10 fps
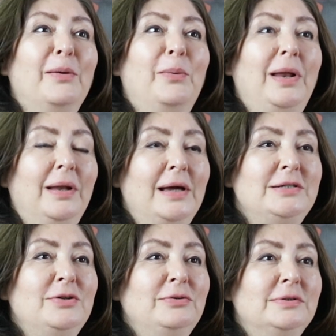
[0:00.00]
Well, I
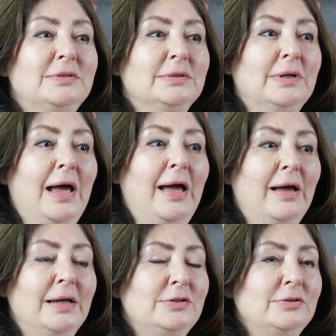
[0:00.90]
don't, ha- I
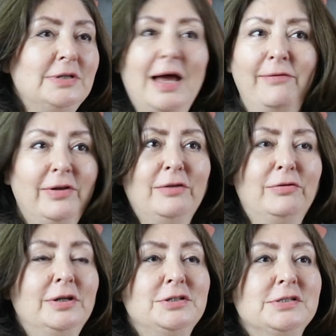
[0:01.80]
don't have any
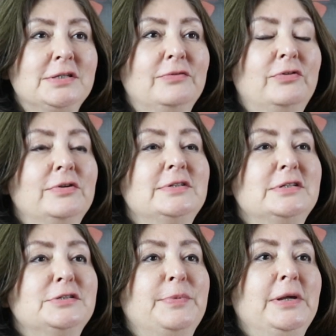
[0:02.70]
religious influences
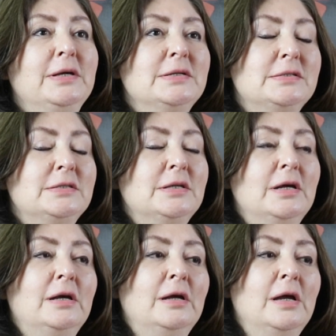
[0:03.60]
because
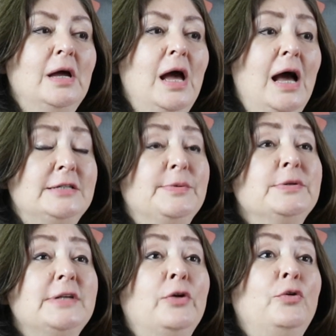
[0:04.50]
uh, I suppose
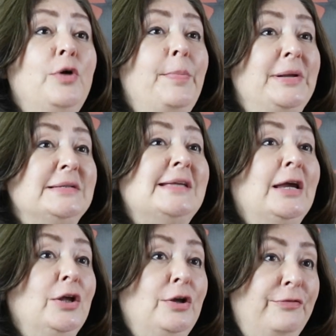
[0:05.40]
I grew up in a
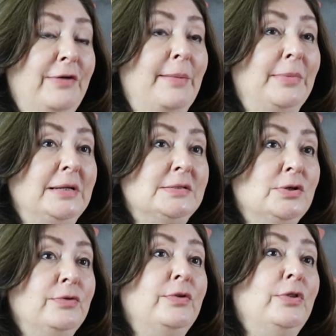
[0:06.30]
secular family. So
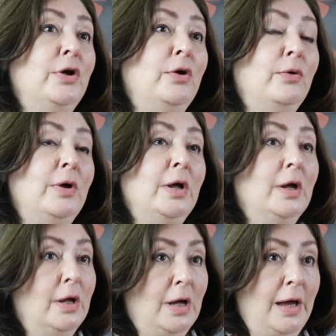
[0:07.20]
even though
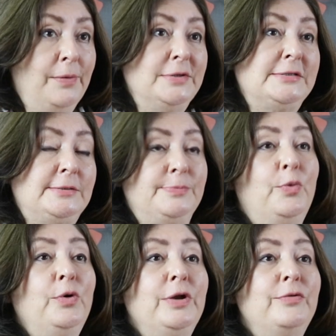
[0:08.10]
I was
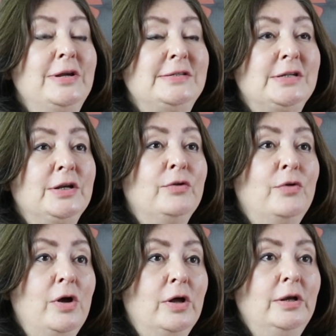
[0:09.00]
born and raised in
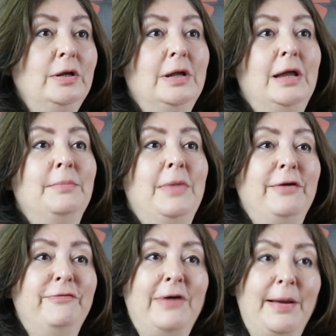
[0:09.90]
Iran and my
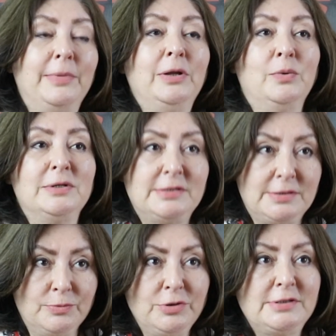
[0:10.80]
family was
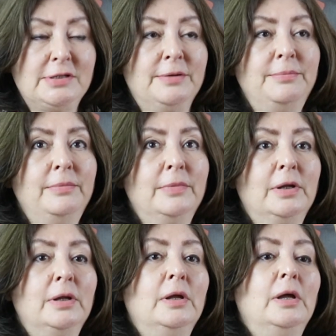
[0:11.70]
Muslim,
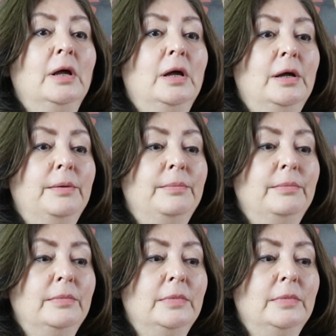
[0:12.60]
um,